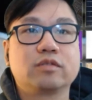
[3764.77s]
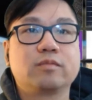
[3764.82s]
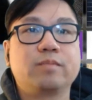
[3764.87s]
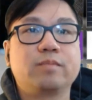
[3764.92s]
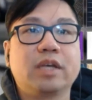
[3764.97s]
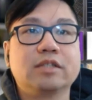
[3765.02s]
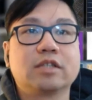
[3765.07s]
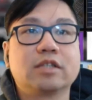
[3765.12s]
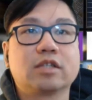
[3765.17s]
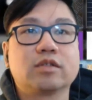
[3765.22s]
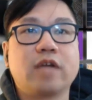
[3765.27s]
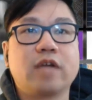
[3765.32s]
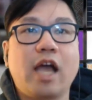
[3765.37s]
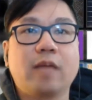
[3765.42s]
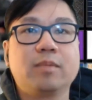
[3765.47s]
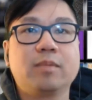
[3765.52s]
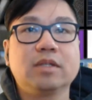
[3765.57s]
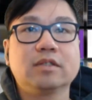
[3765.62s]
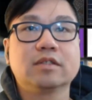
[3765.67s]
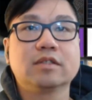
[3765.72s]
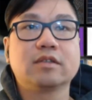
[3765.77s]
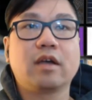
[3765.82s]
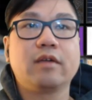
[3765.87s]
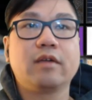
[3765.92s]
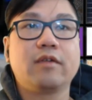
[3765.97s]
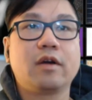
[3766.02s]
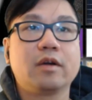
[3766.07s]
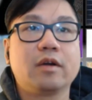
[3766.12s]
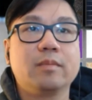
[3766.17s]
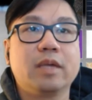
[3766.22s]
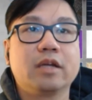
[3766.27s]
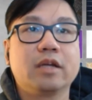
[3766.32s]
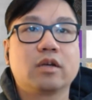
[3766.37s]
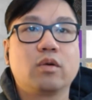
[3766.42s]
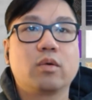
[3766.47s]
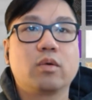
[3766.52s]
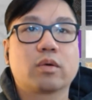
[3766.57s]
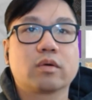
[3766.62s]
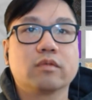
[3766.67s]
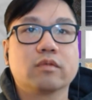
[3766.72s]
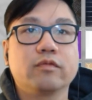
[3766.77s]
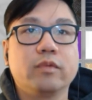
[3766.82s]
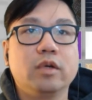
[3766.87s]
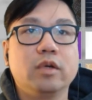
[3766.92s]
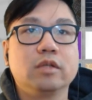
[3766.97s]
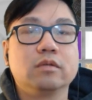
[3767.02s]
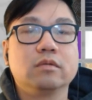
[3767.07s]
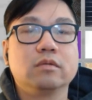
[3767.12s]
basic track pieces. I've already made a quarter of one.